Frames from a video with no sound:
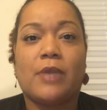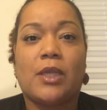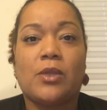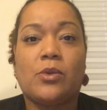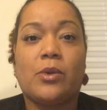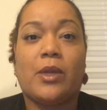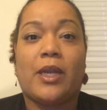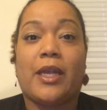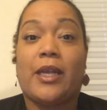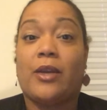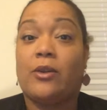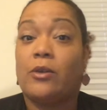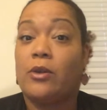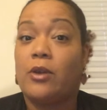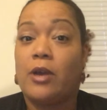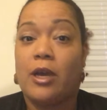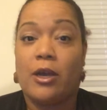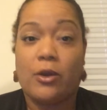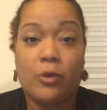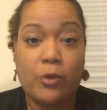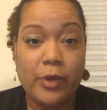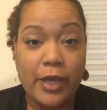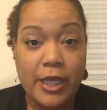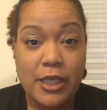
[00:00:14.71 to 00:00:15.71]
Well, I don't know
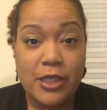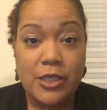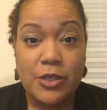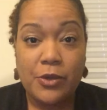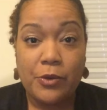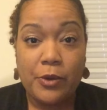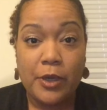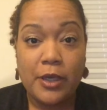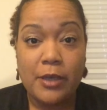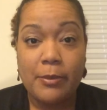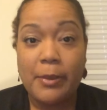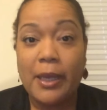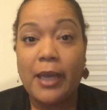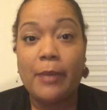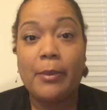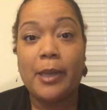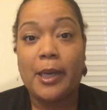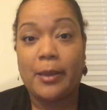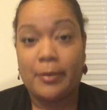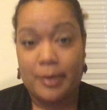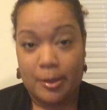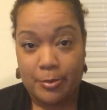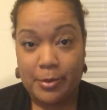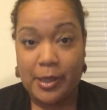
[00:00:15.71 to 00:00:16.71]
how quick it's going to be, but
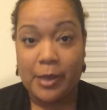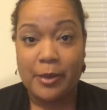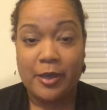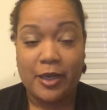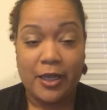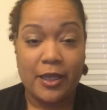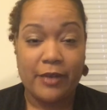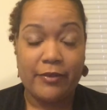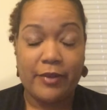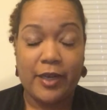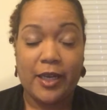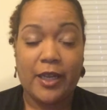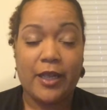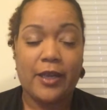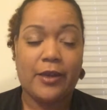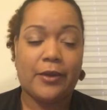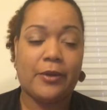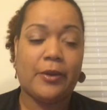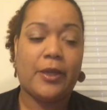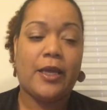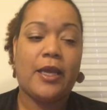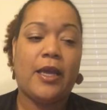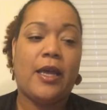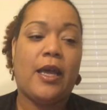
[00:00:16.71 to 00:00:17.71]
I'm uploading a video.
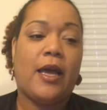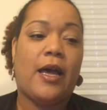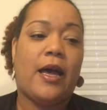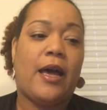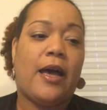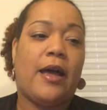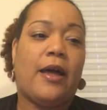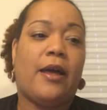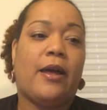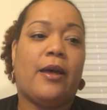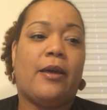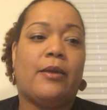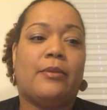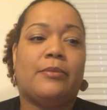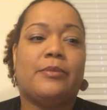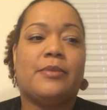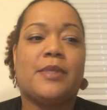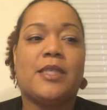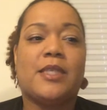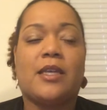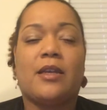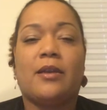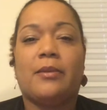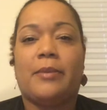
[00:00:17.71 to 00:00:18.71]

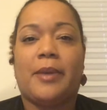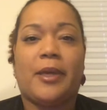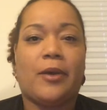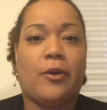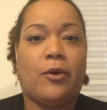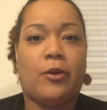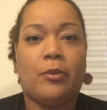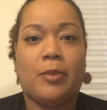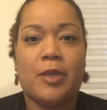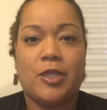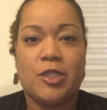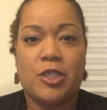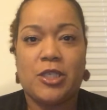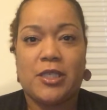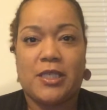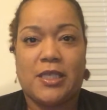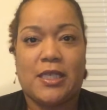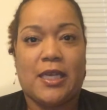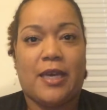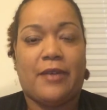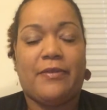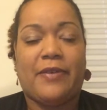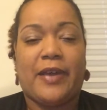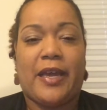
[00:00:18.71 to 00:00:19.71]
It's going to be a whole bunch of
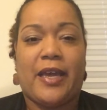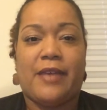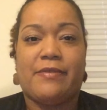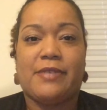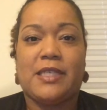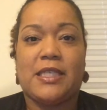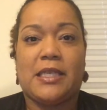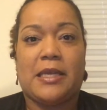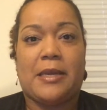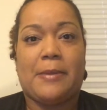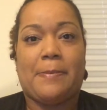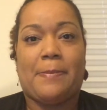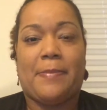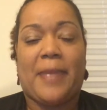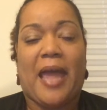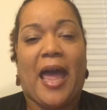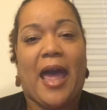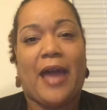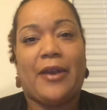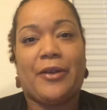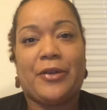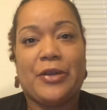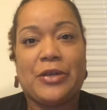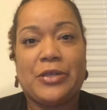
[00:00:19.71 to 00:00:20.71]
stuff. I have some
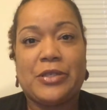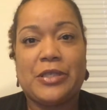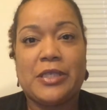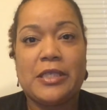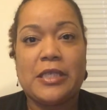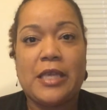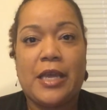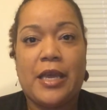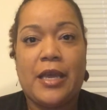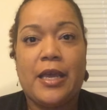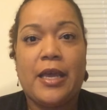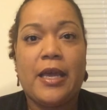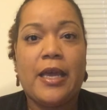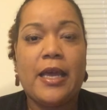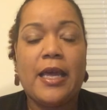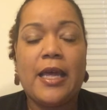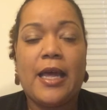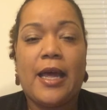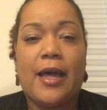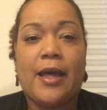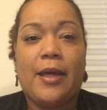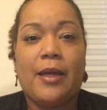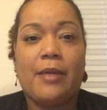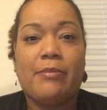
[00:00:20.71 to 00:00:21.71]
patterns
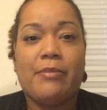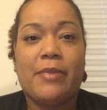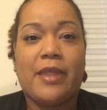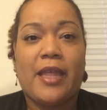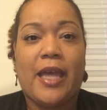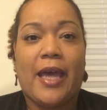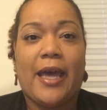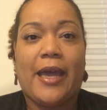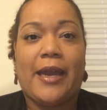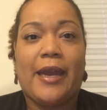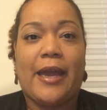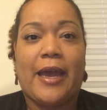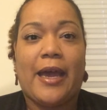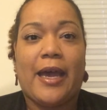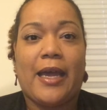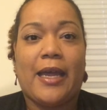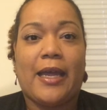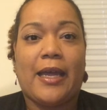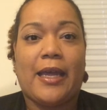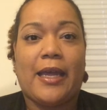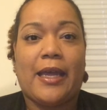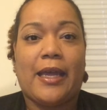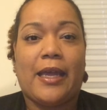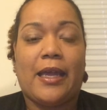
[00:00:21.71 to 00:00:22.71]
that
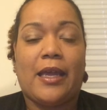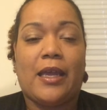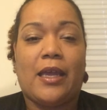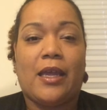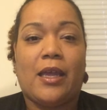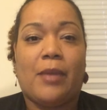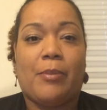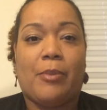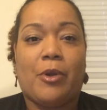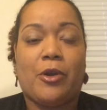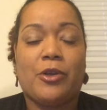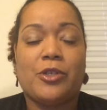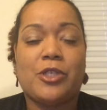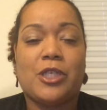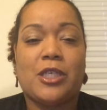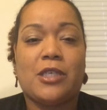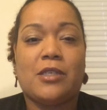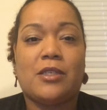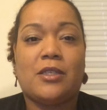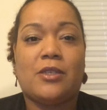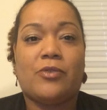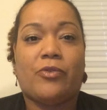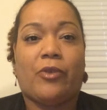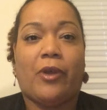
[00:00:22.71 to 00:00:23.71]
I
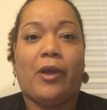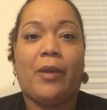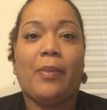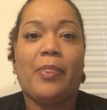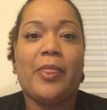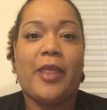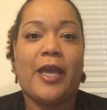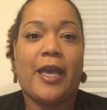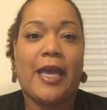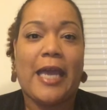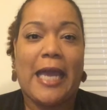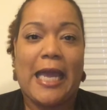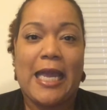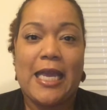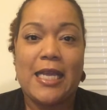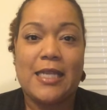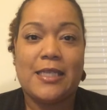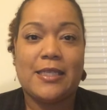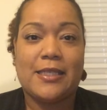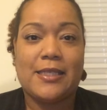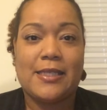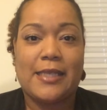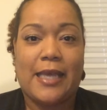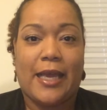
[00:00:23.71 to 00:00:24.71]
purchased from the Haid
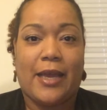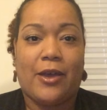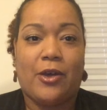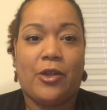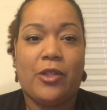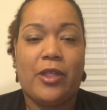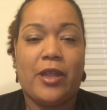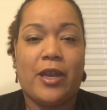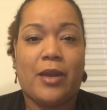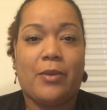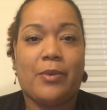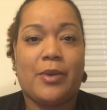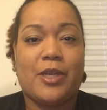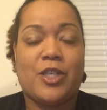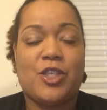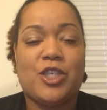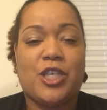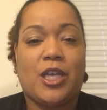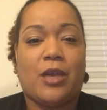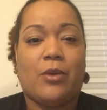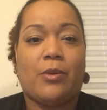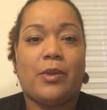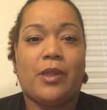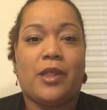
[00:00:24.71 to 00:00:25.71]
sale that I want to
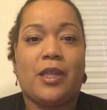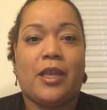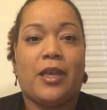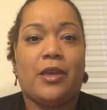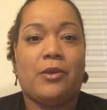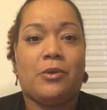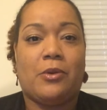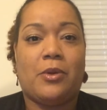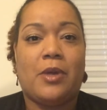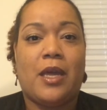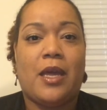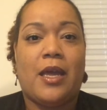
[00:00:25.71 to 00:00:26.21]
share with you.